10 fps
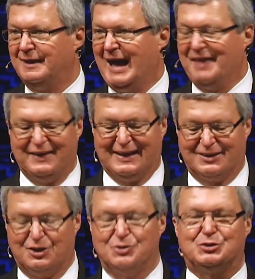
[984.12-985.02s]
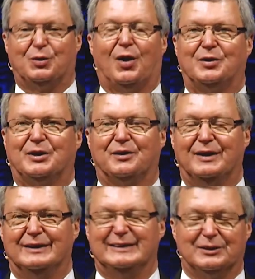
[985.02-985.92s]
I think I told you earlier,
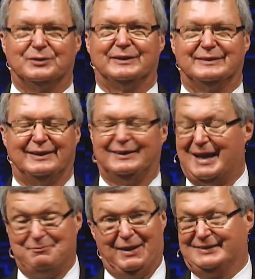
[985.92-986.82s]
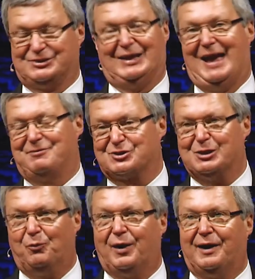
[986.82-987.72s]
literally, uh, I may still have it
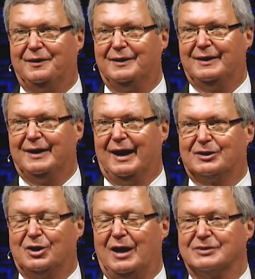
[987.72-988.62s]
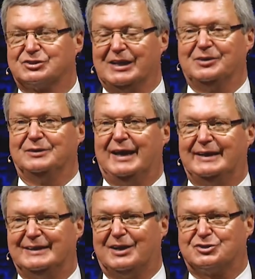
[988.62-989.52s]
somewhere. A, a, single lady
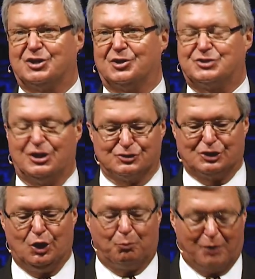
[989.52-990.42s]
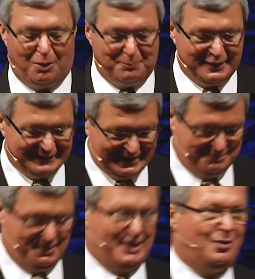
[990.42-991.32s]
in our church years ago brought me an
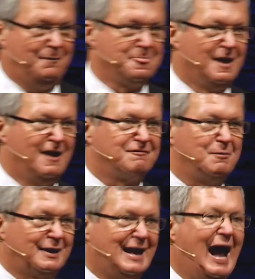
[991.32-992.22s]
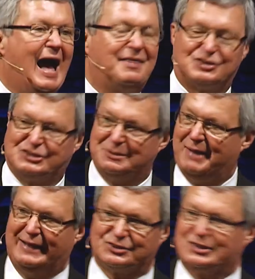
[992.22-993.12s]
email from a guy that she had
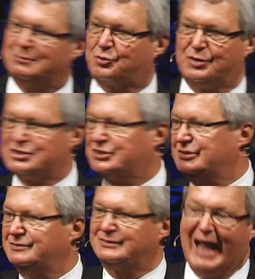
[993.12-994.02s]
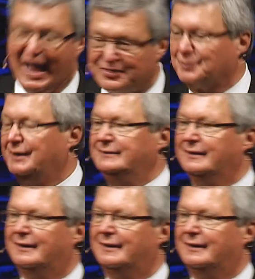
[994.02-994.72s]
met at some Christian gathering.